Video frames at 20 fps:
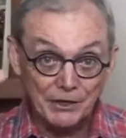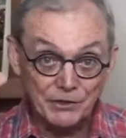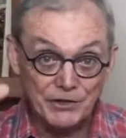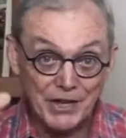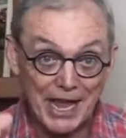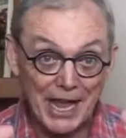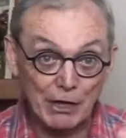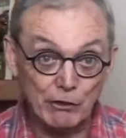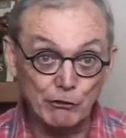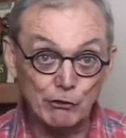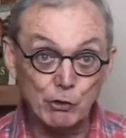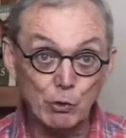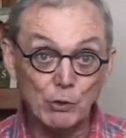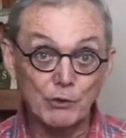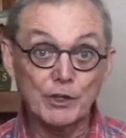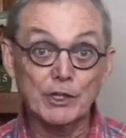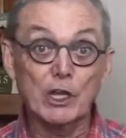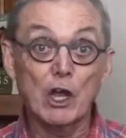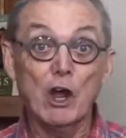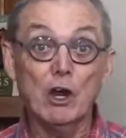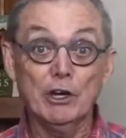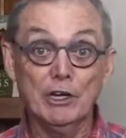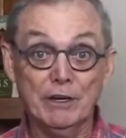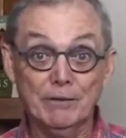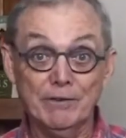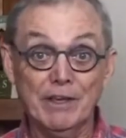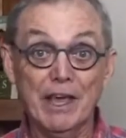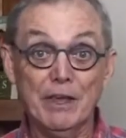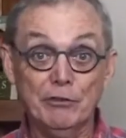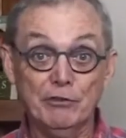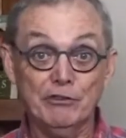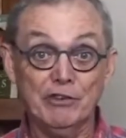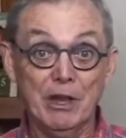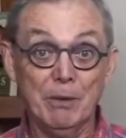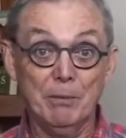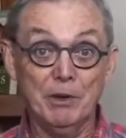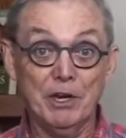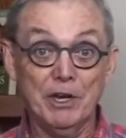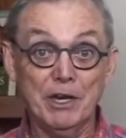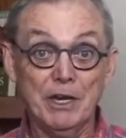down toward the Garden of
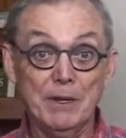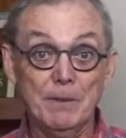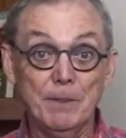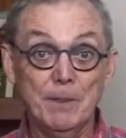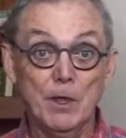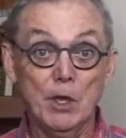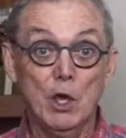Gethsemane,